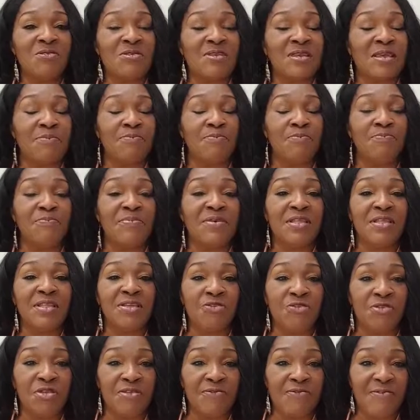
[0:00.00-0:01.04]
being in
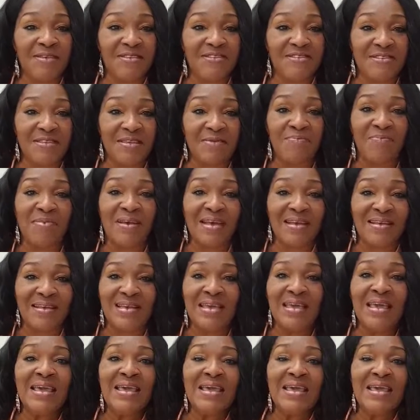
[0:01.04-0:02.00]
university back